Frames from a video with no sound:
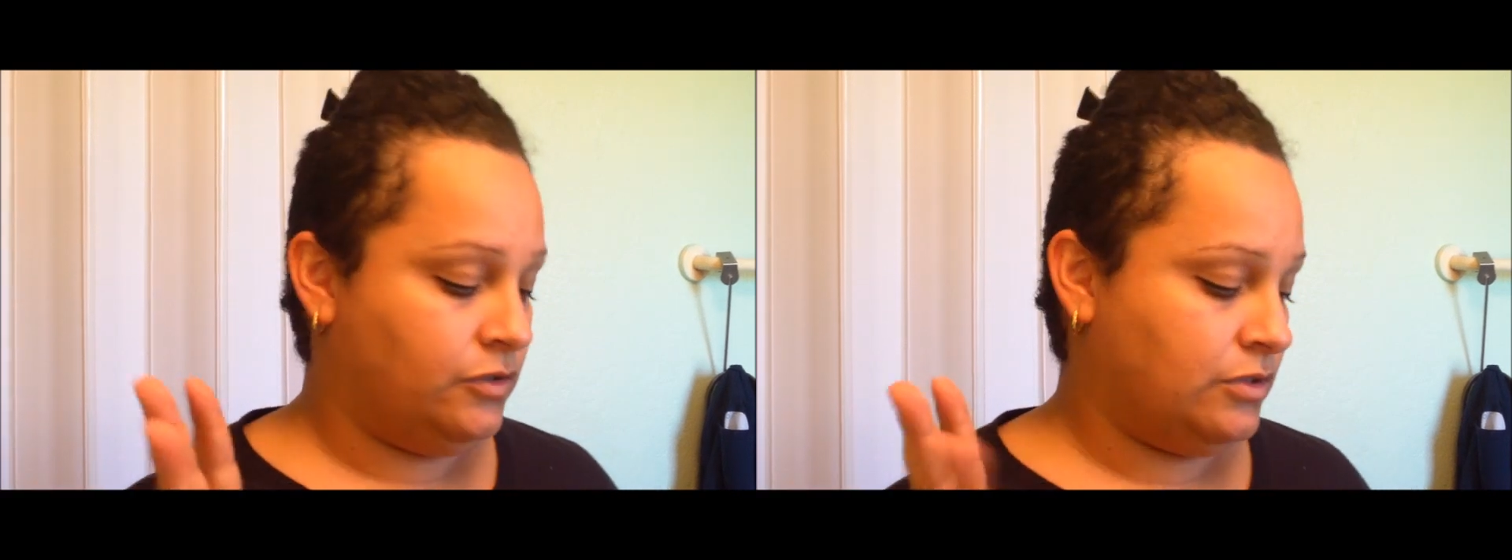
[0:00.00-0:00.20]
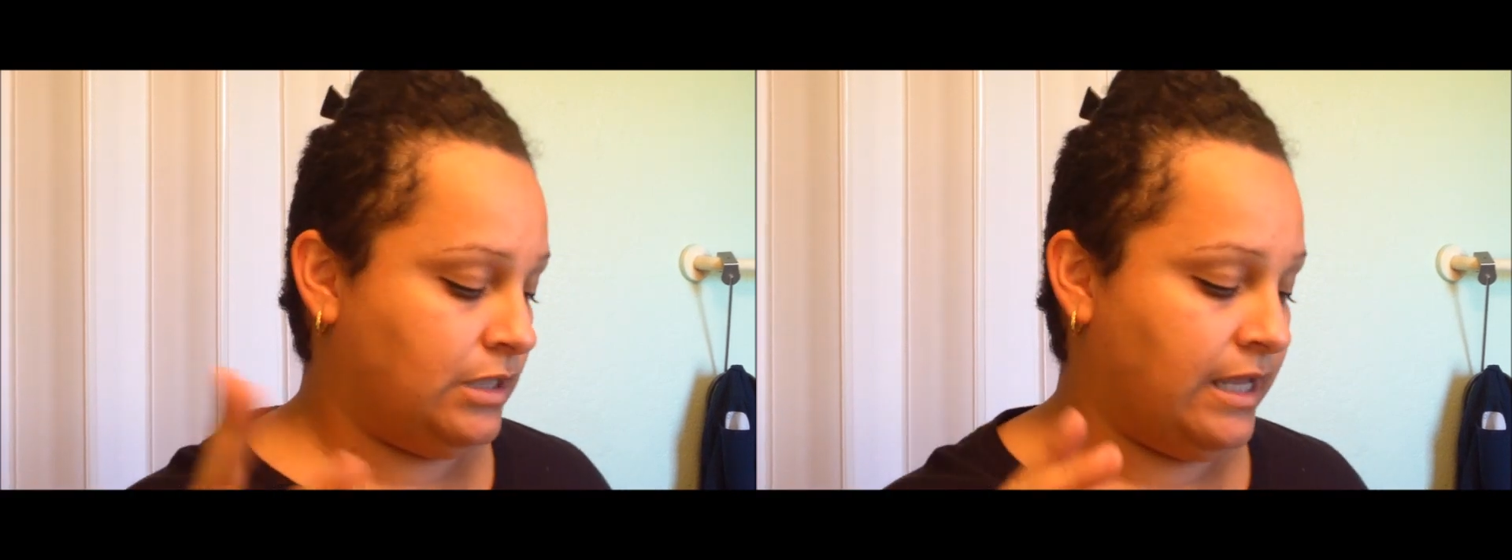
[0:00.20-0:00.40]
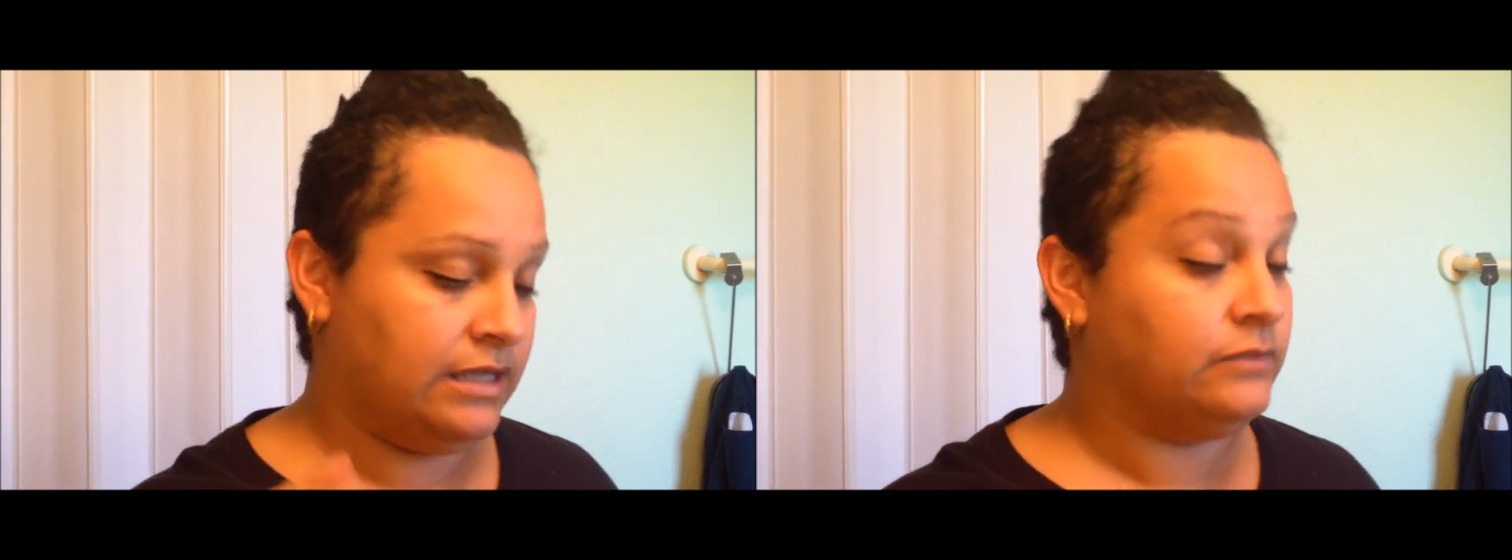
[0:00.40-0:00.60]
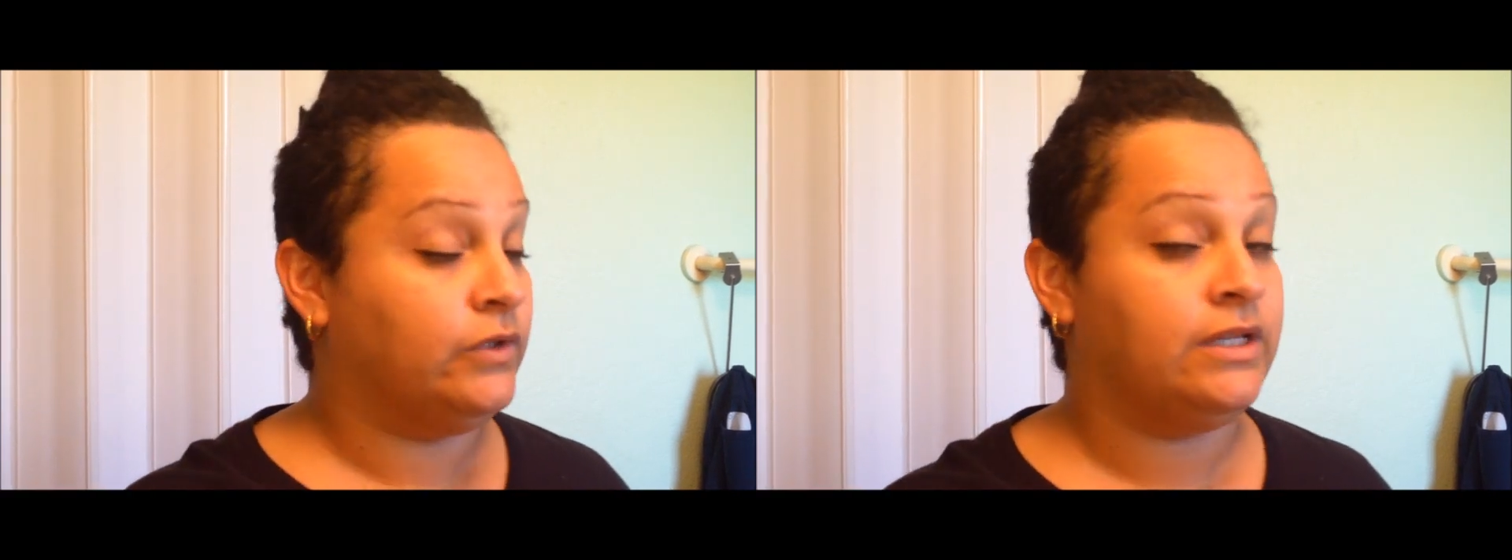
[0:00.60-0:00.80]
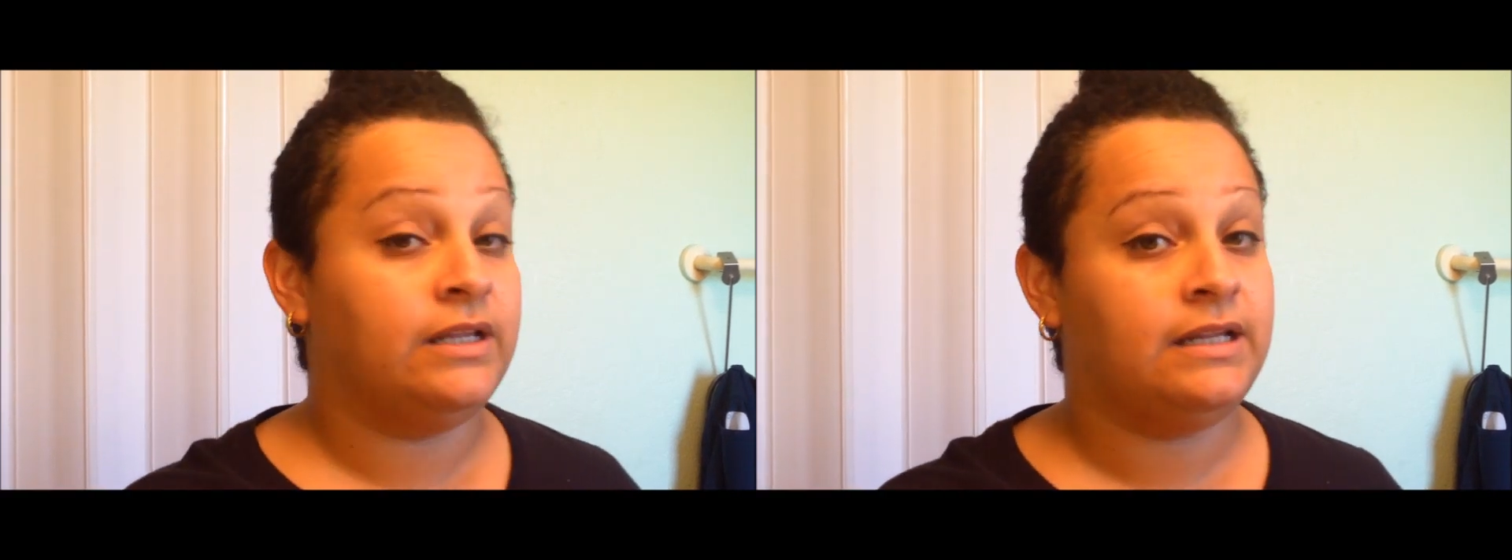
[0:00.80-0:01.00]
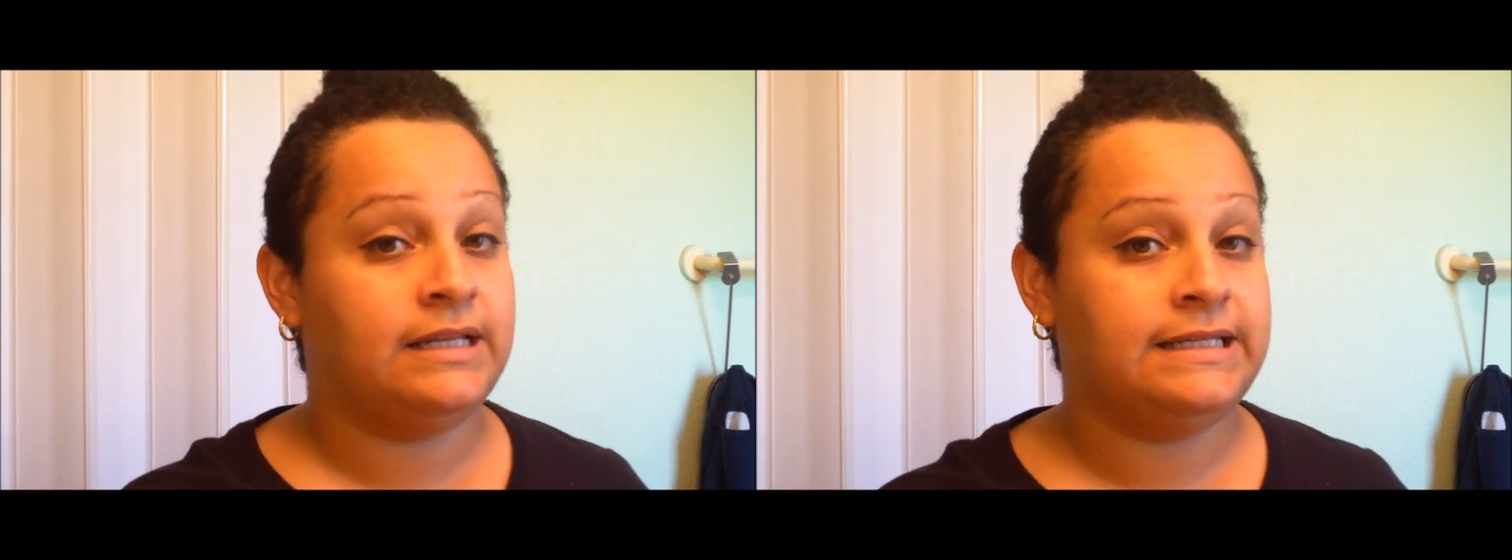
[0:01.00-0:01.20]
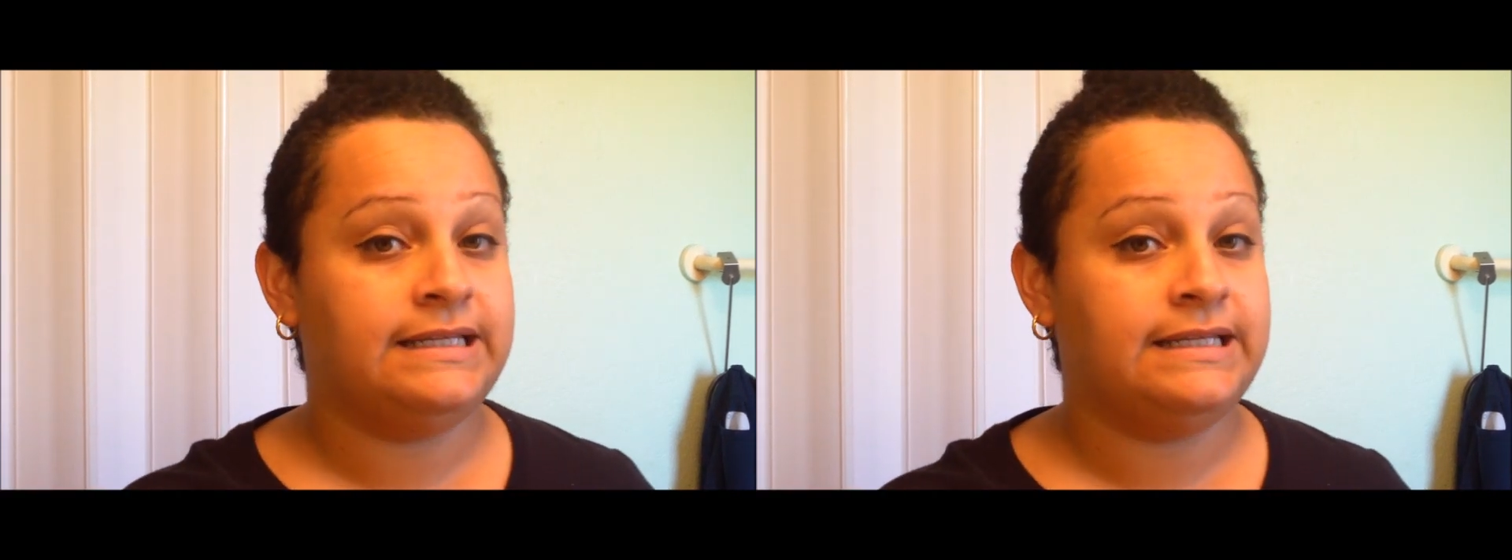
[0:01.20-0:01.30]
so then I went and